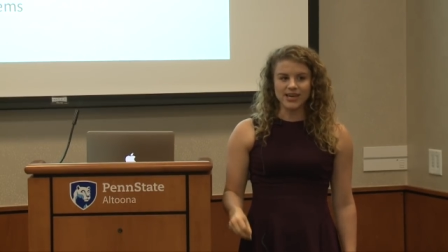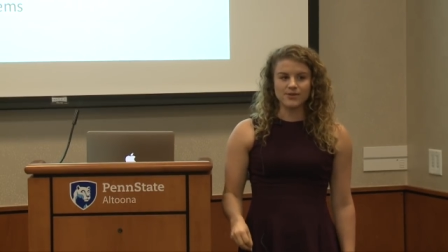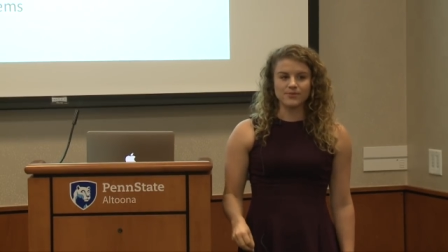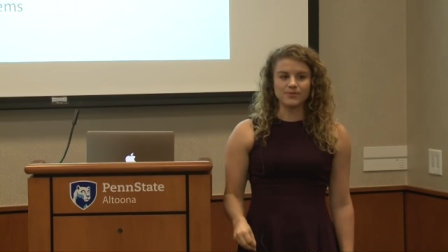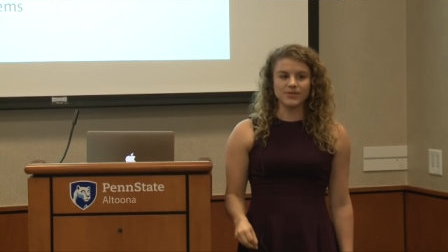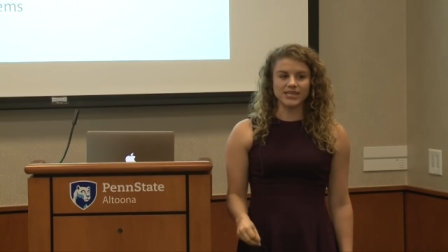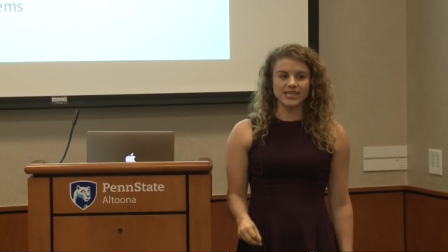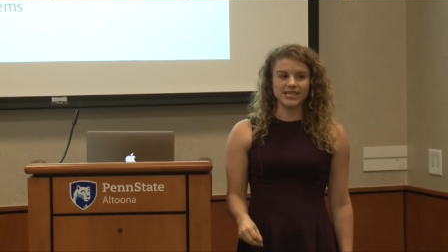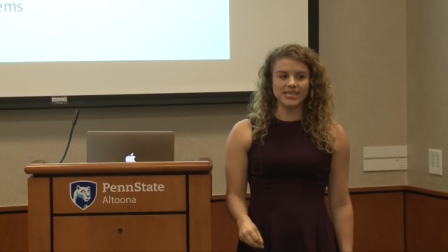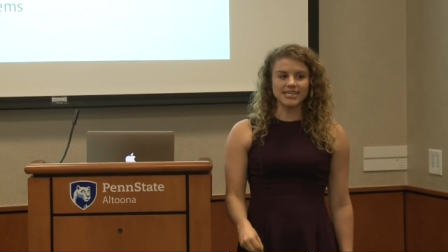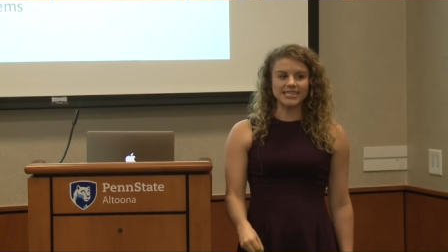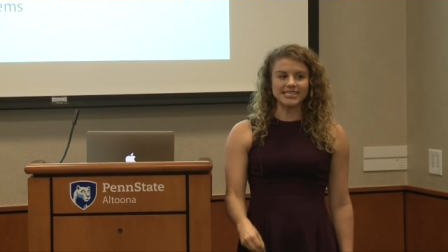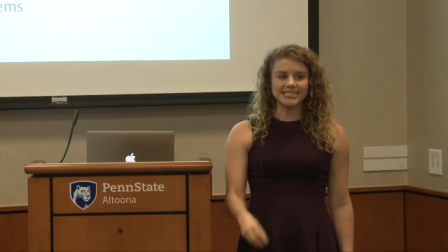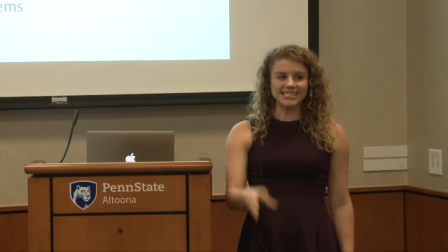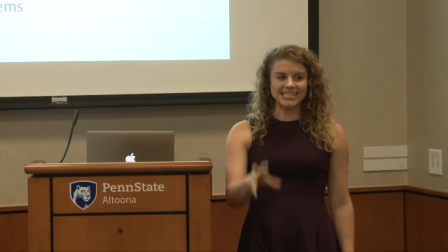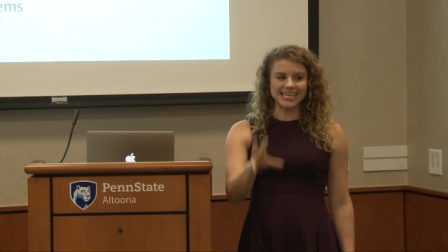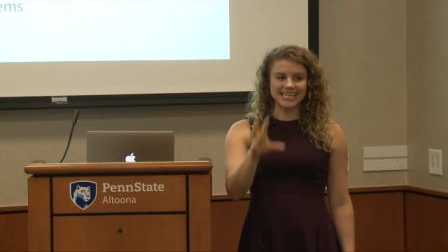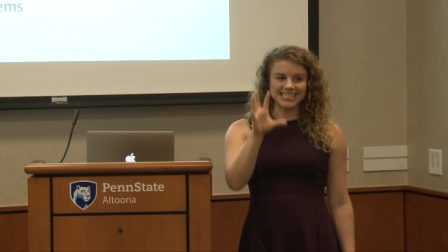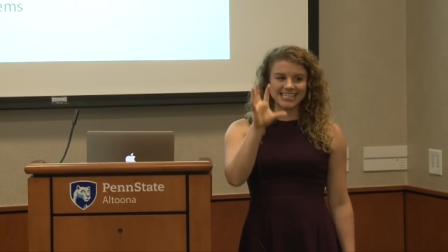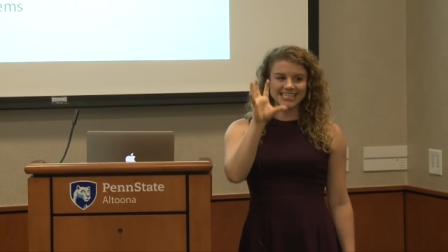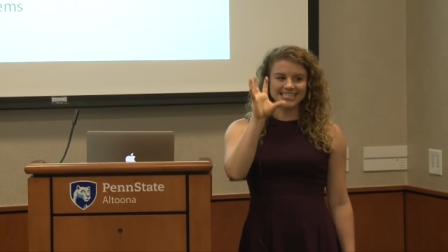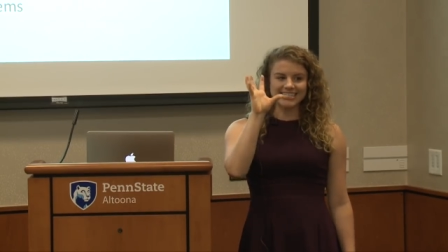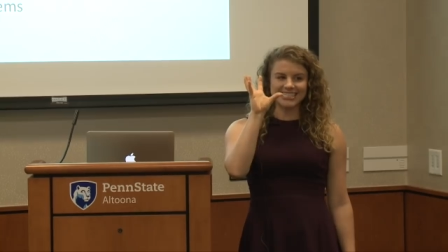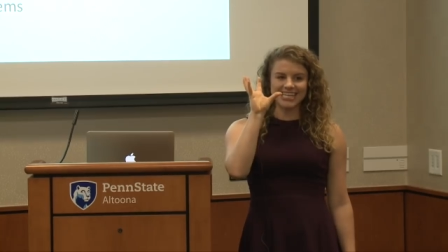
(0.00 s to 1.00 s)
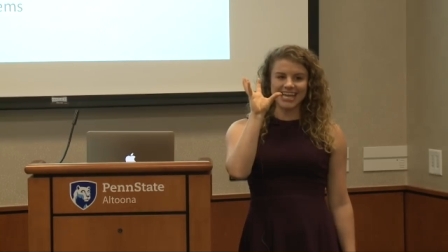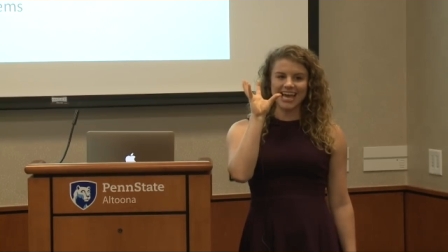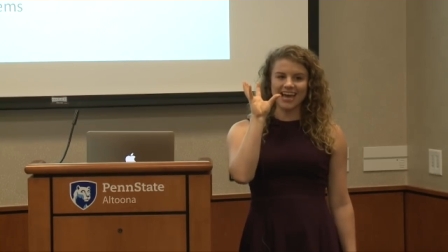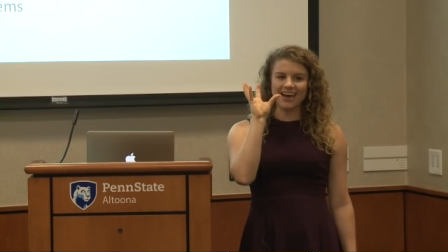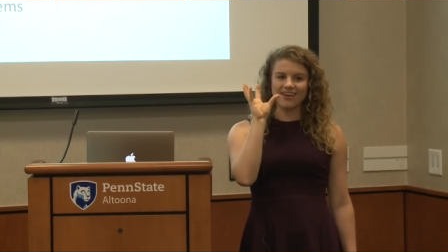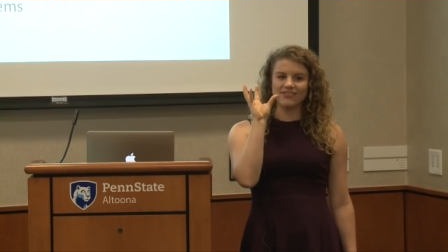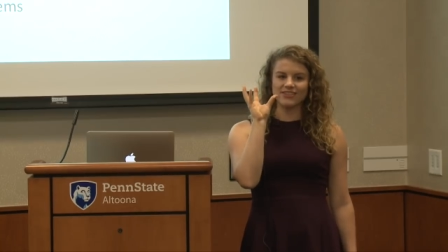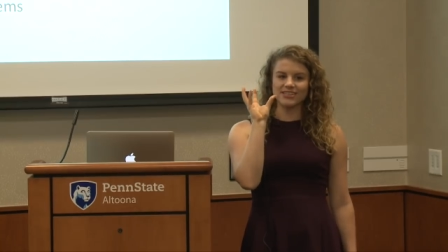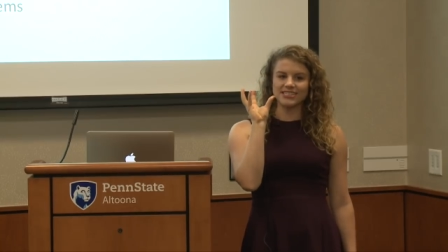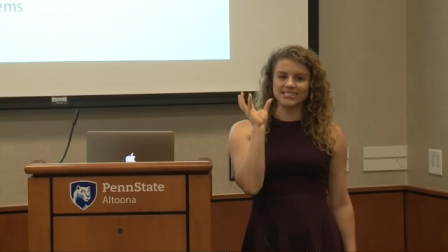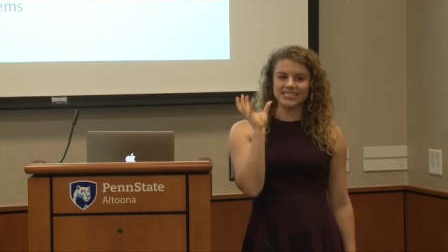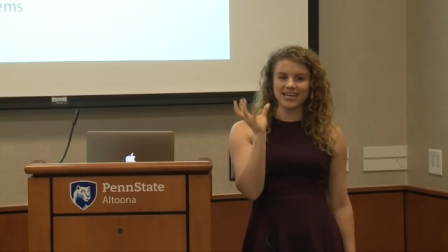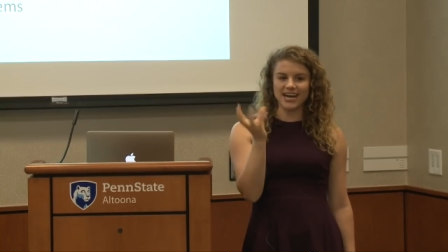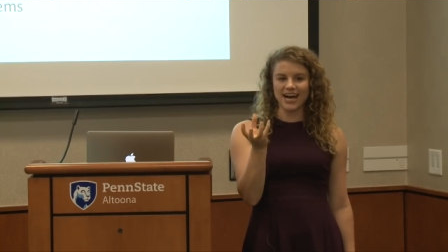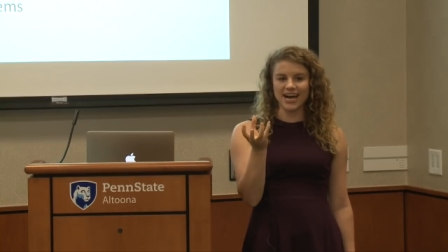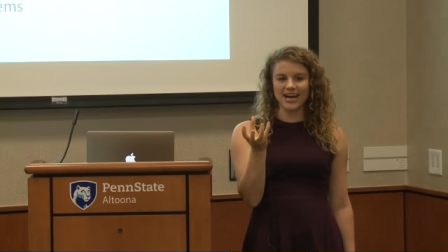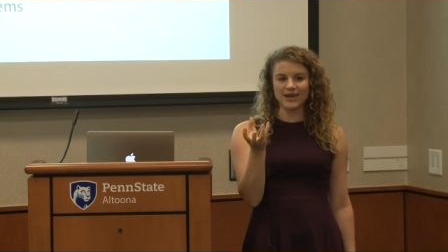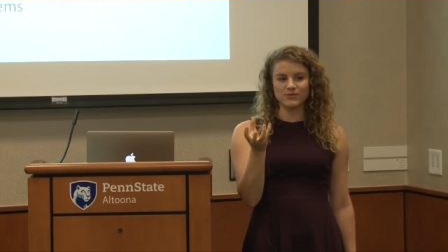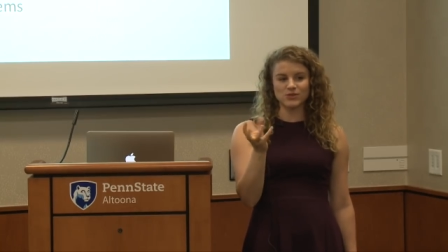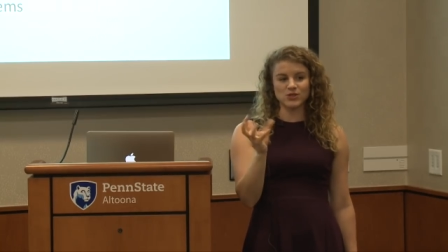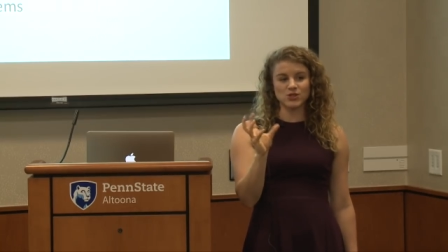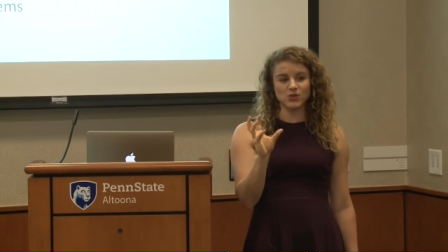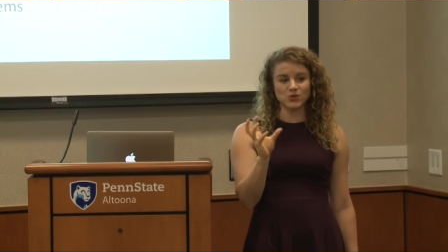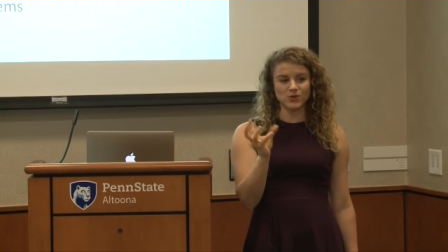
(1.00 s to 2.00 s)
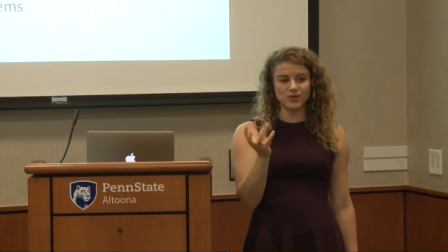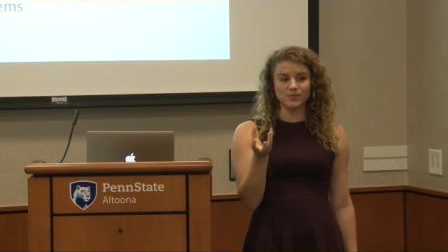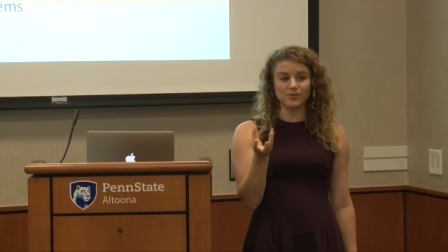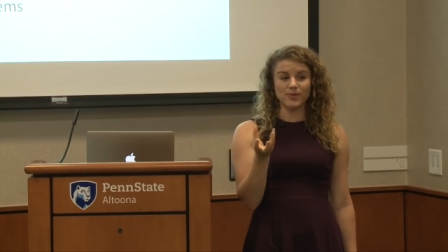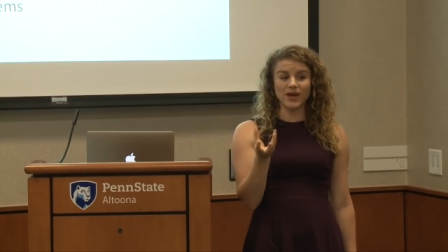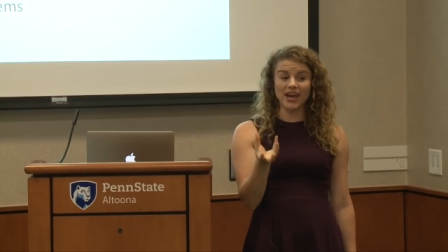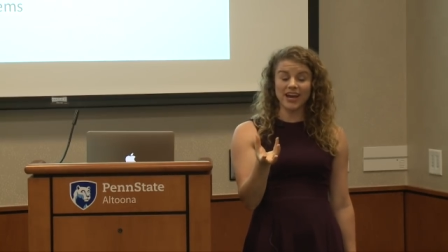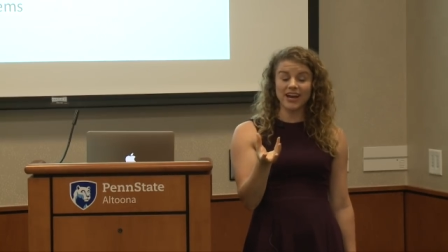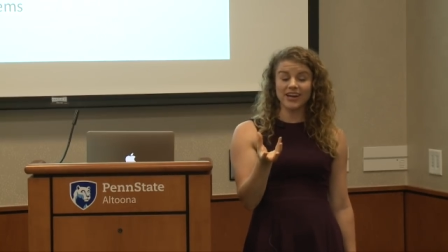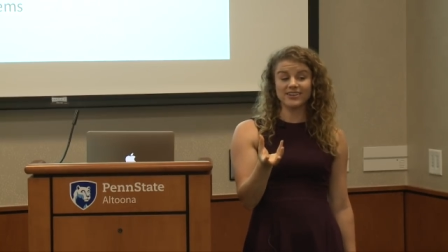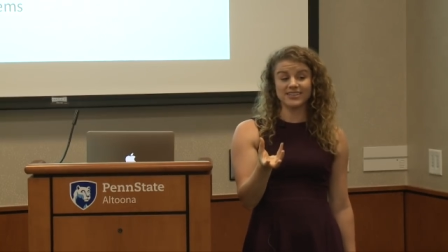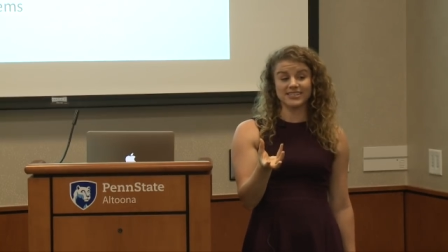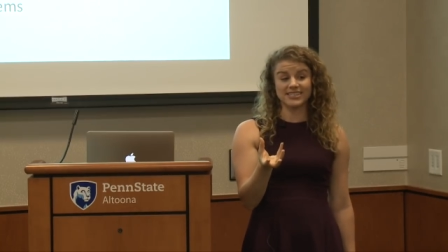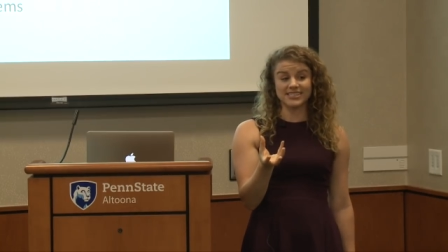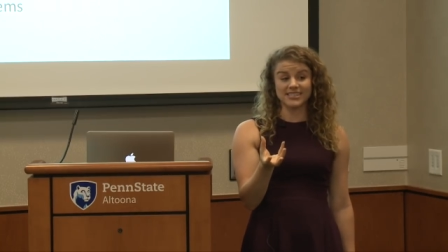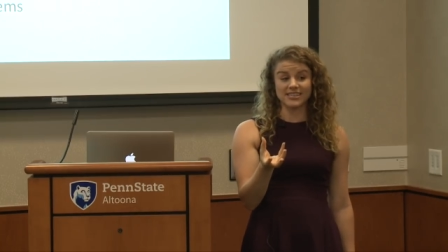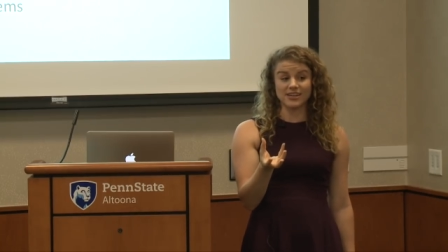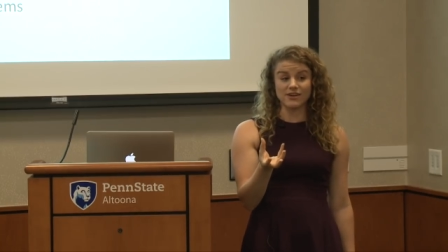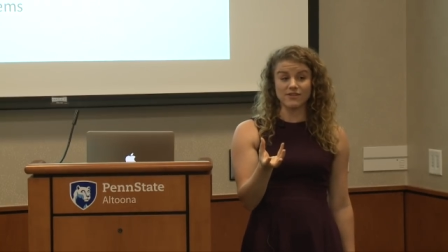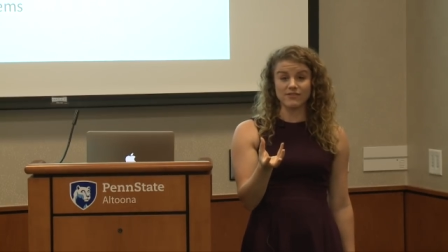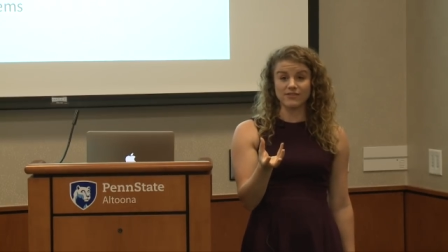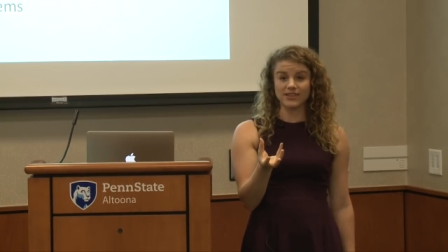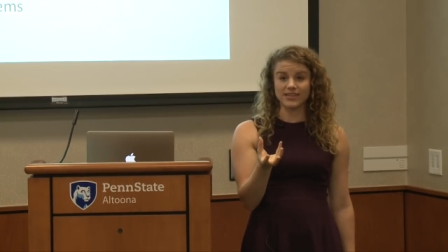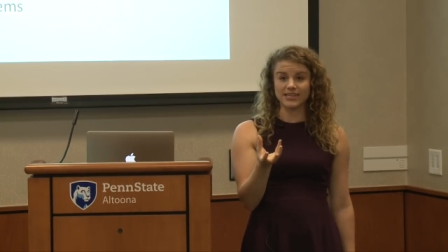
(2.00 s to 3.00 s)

because it doesn't have the time to repair itself